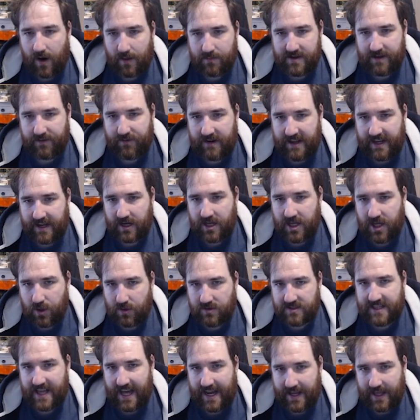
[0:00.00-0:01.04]
I'm definitely going to
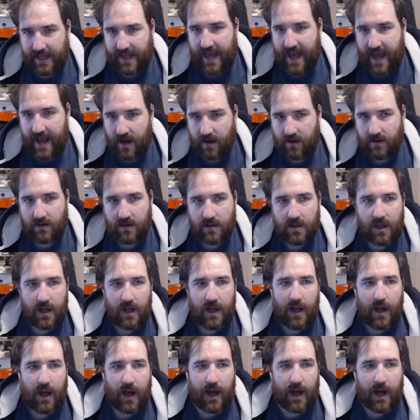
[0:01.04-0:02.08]
use that again.
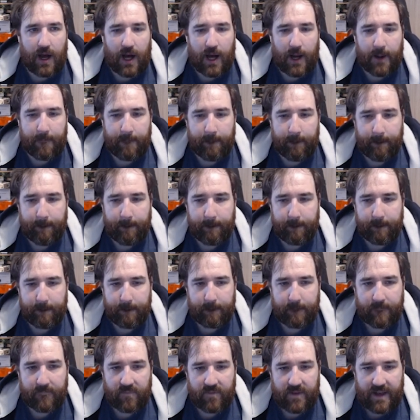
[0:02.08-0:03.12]
Then
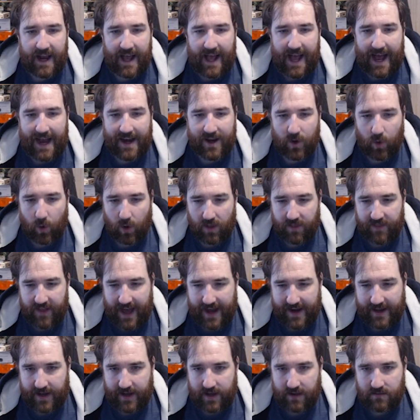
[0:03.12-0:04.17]
I added all of
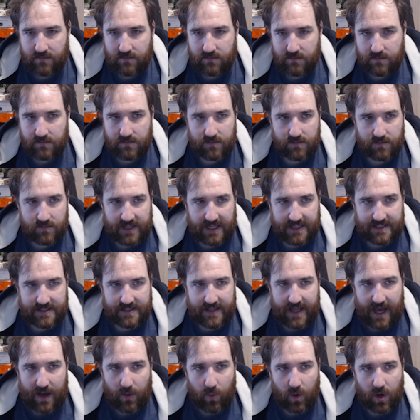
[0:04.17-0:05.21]
that in. That's
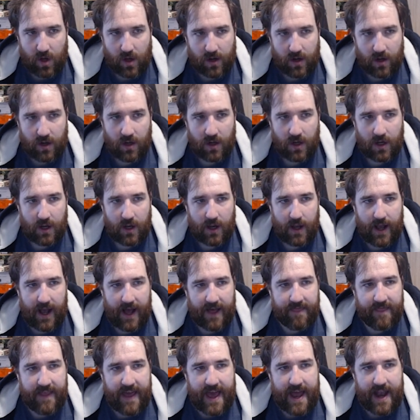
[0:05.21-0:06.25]
that one.
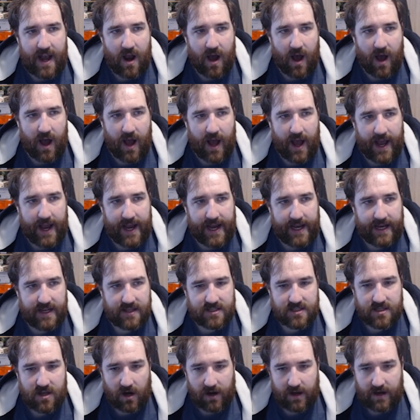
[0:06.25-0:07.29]
And then I
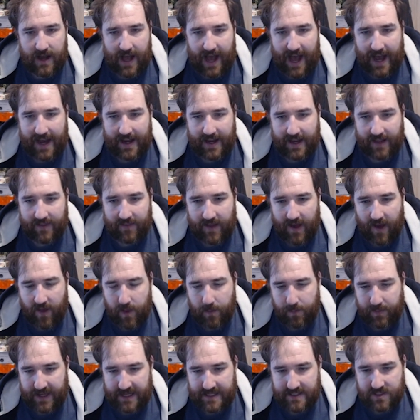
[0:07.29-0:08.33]
started adding in the
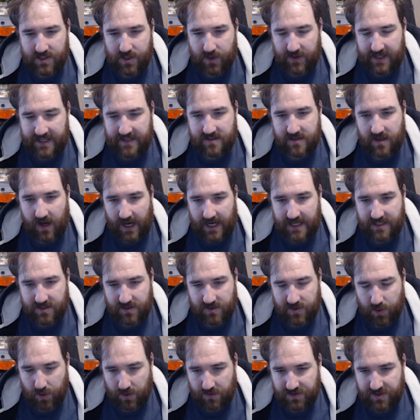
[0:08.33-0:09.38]
other bits. So these guys are
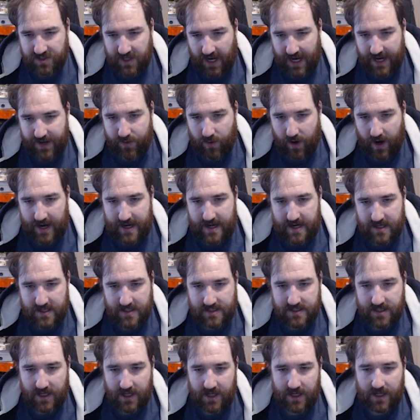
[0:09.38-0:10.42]
sort of side
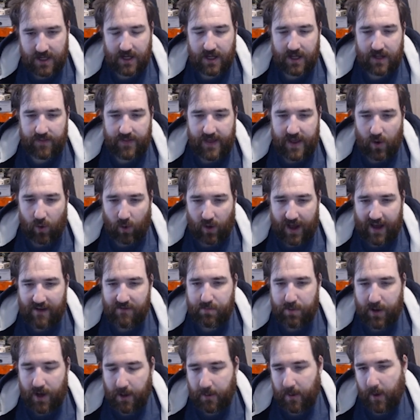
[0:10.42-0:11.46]
riders. They all
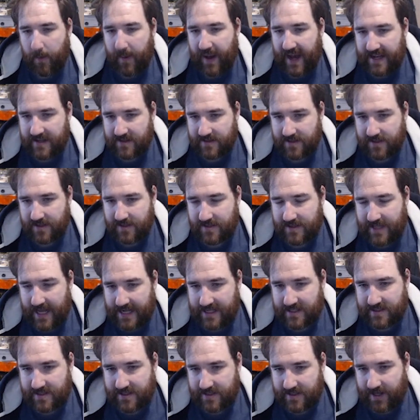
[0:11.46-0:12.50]
have purple pants because
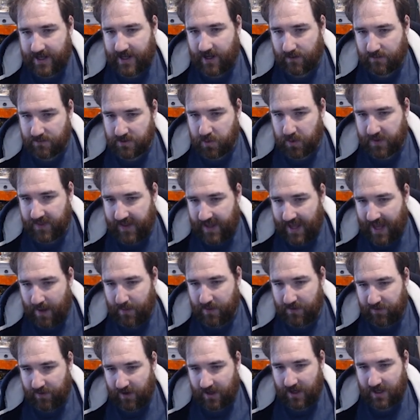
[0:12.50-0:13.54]
that helps with the
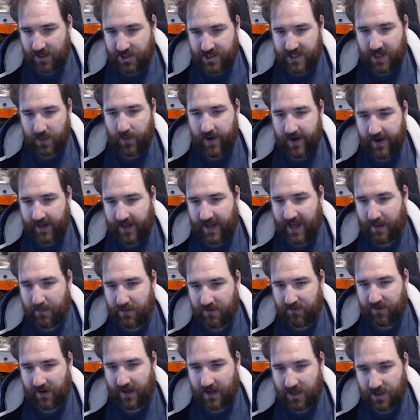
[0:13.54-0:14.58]
camouflage. They're wearing
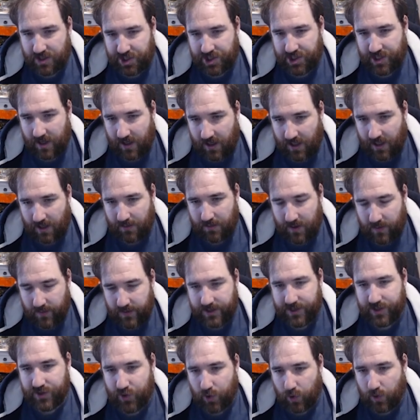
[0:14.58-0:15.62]
camouflage armor,
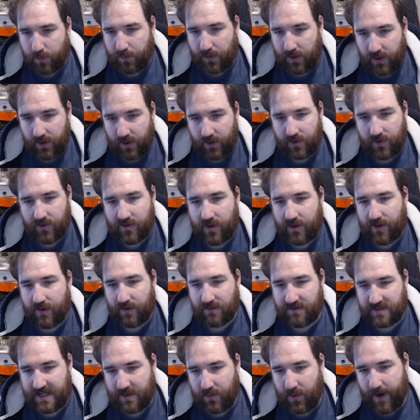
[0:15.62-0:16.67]
which is all blue. So they're
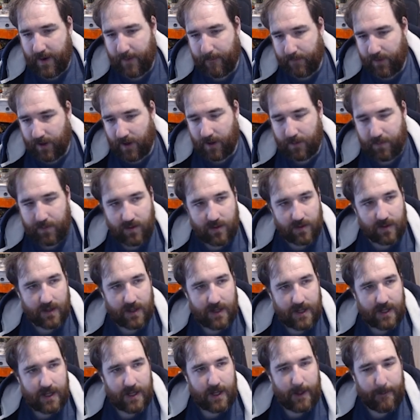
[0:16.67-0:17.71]
obviously wearing purple
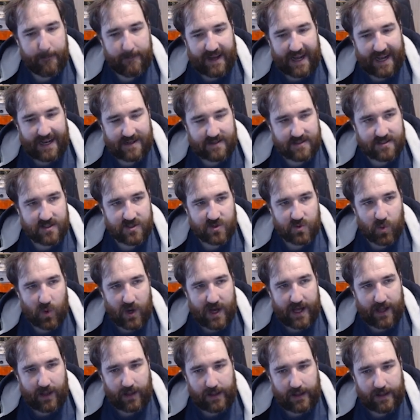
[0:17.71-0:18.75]
pants as
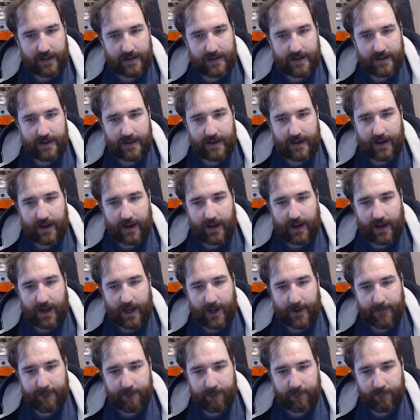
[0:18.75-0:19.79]
well.
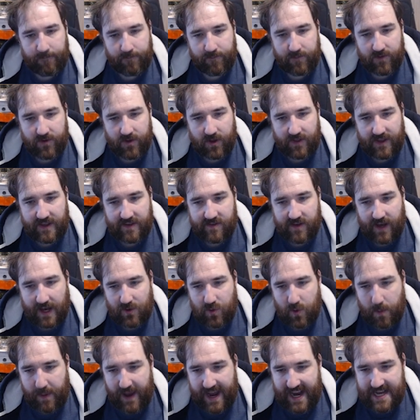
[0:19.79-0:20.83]
So these
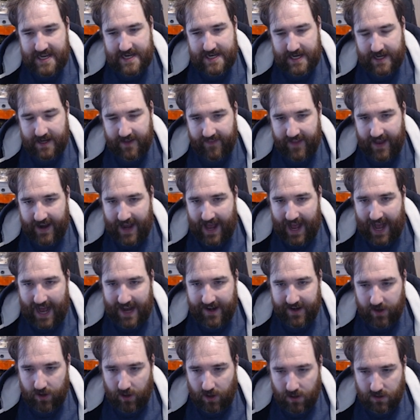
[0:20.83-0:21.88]
guys were painted and then
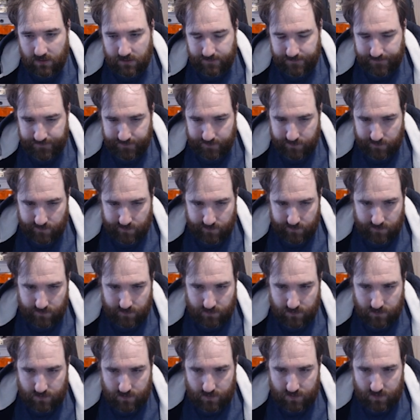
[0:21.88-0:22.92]
added on,
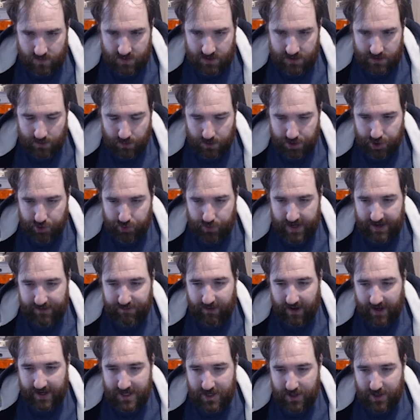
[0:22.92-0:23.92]
which is really fun.